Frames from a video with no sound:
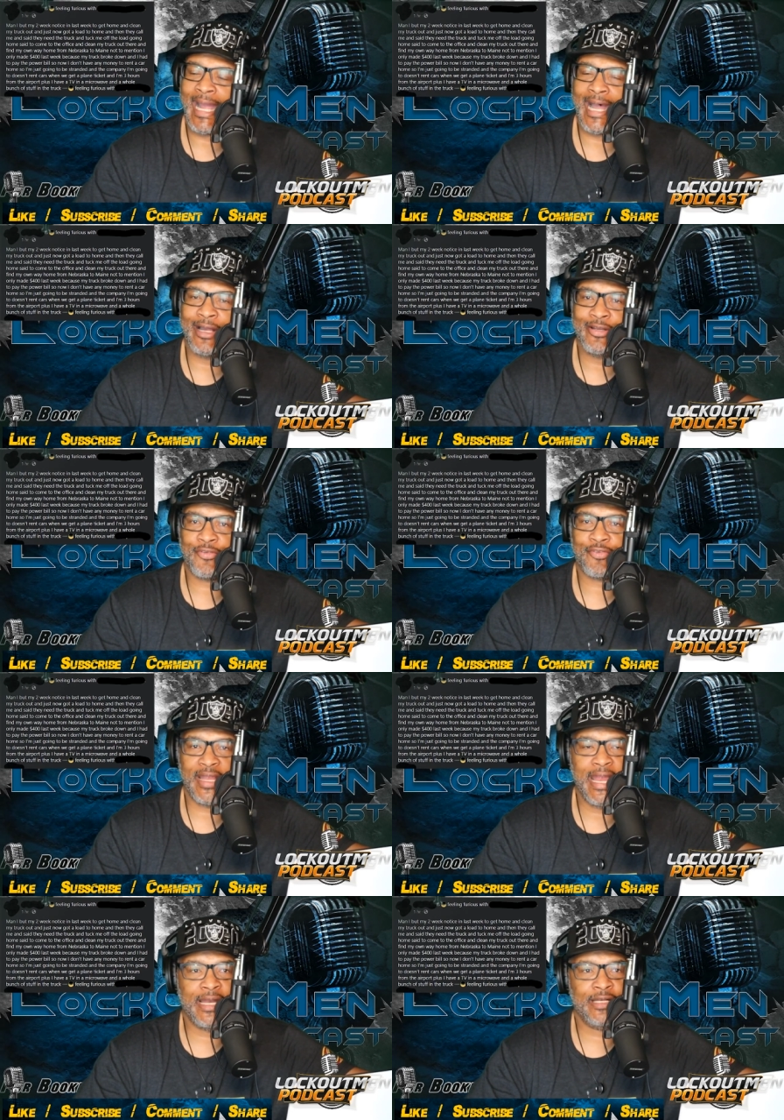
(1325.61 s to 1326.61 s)
I
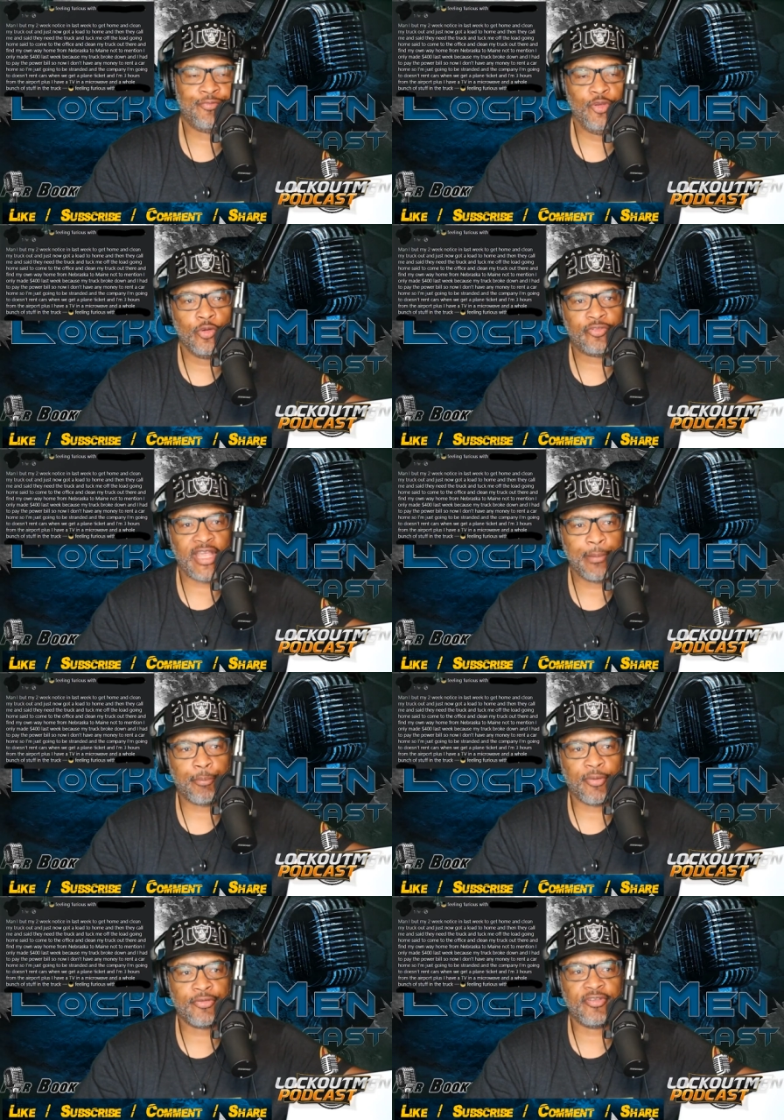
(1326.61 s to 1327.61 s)
understand if you're a type
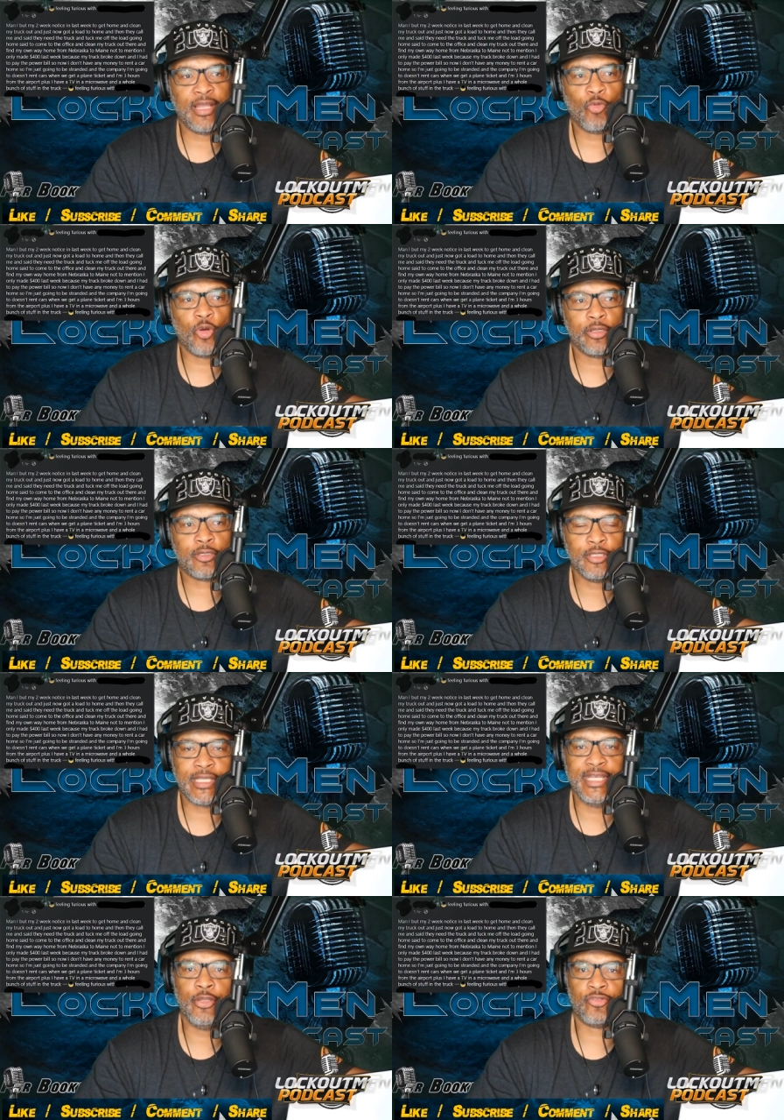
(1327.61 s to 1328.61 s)
of person that want to cook
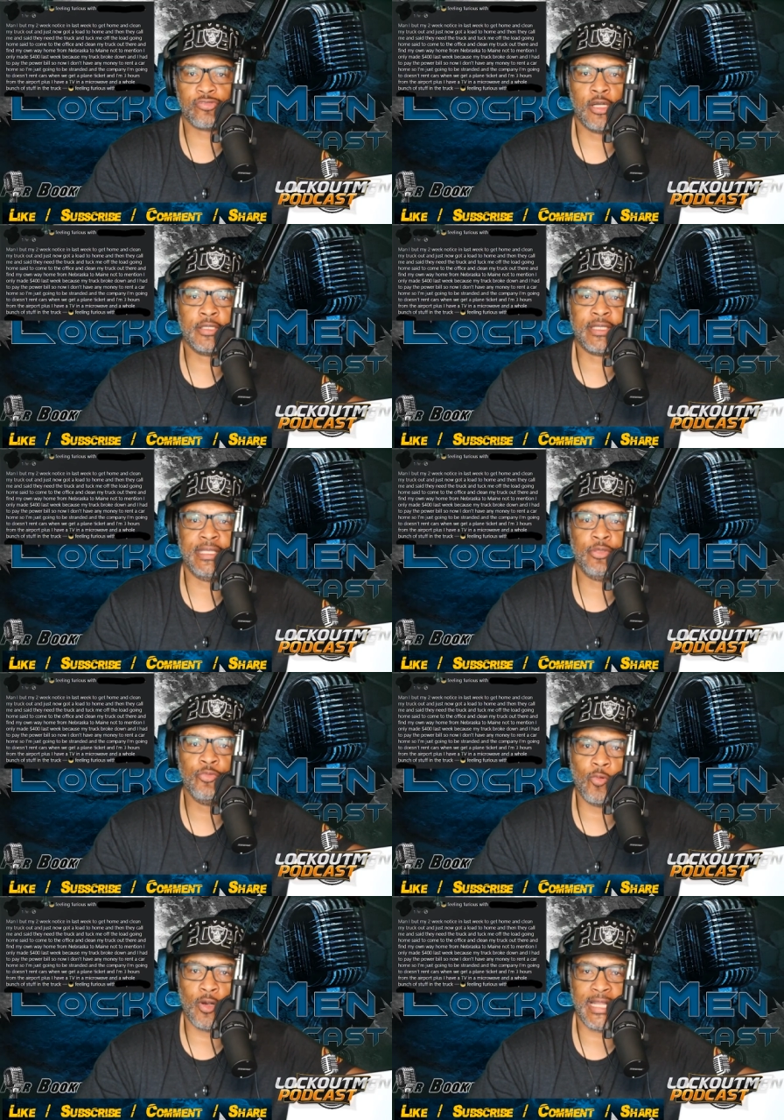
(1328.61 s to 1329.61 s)
in your truck and you
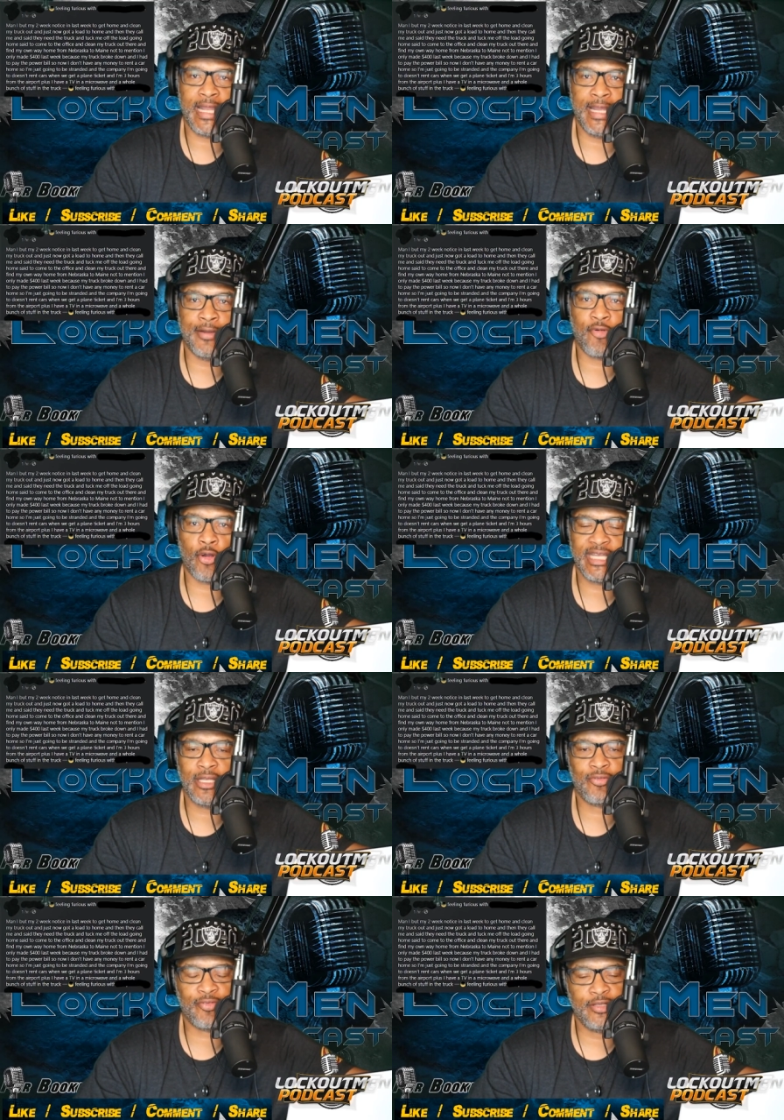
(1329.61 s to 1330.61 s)
want to have all
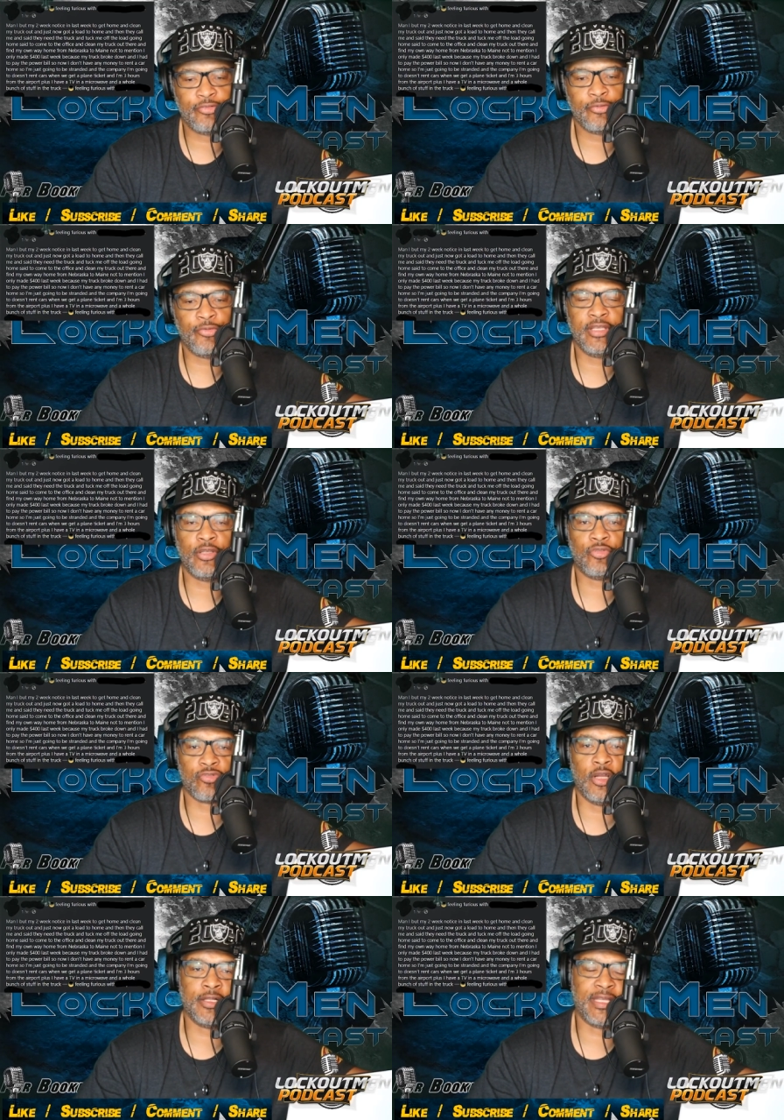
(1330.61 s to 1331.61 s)
the essentials in your
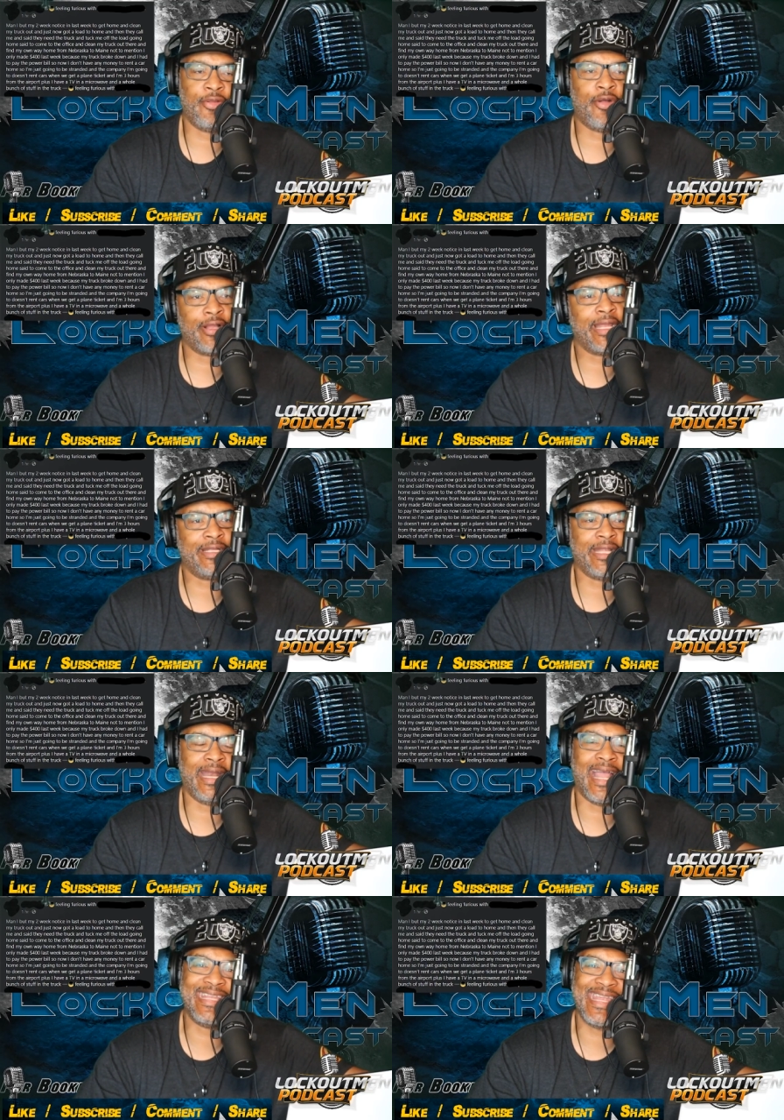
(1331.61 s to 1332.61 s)
truck and all like
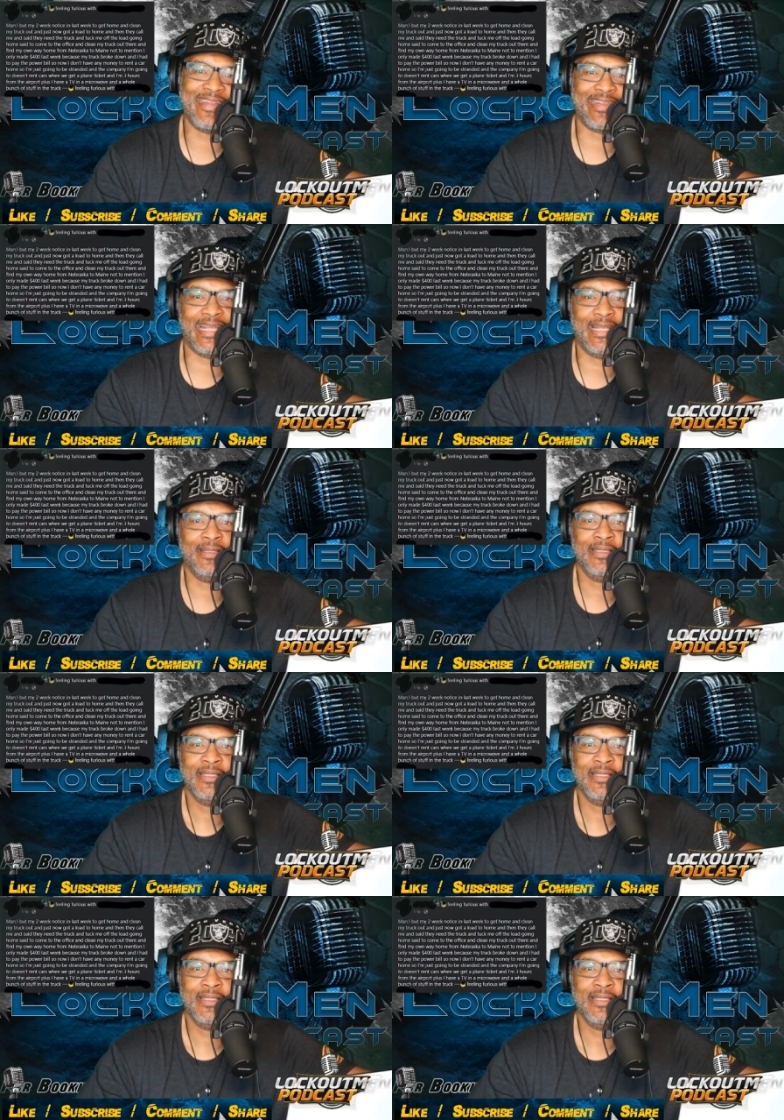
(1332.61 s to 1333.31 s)
that. I get that.